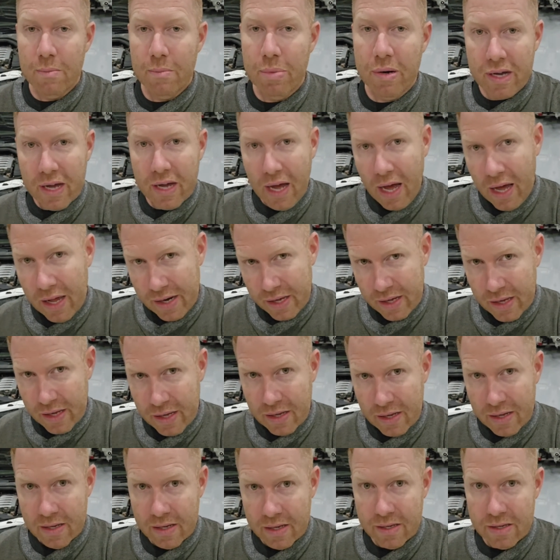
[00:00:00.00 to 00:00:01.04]

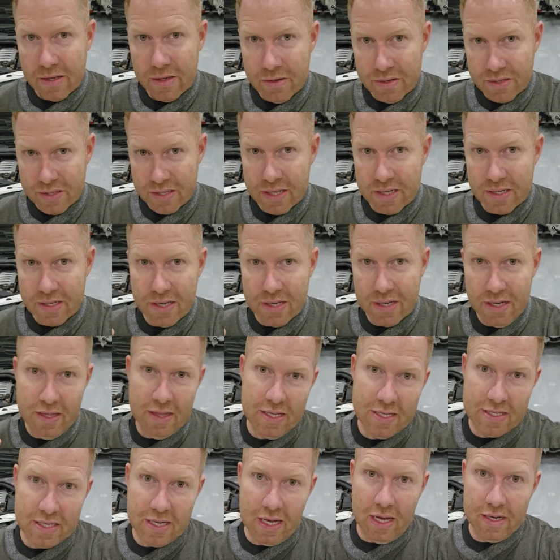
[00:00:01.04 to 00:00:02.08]
Pagani used these in the
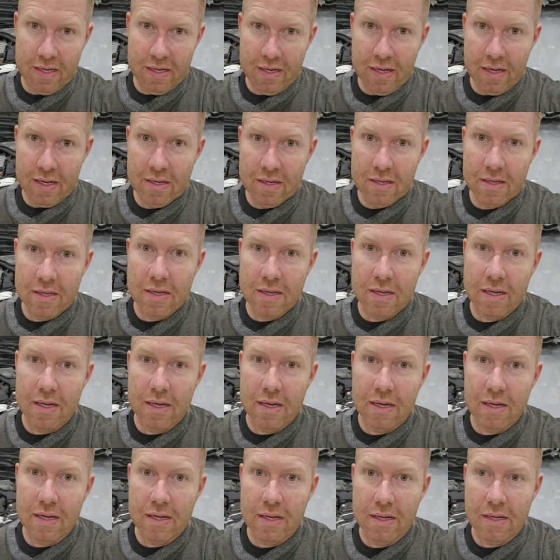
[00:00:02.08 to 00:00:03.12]
Zonda
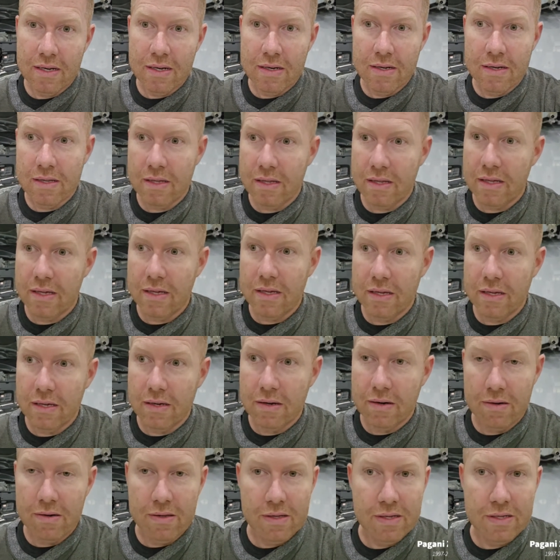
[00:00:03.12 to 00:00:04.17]
in
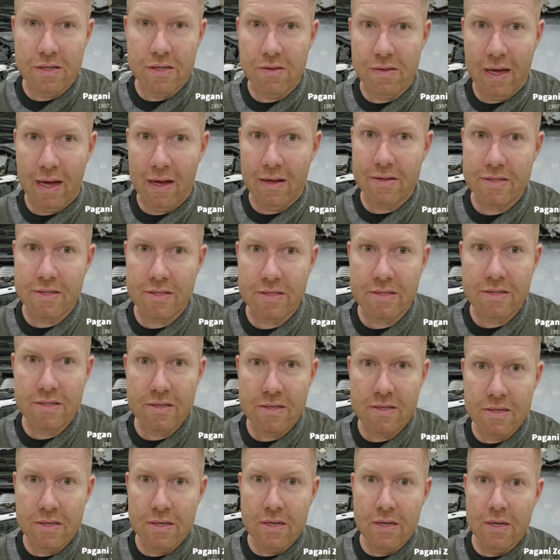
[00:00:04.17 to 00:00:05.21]
the early 2000s.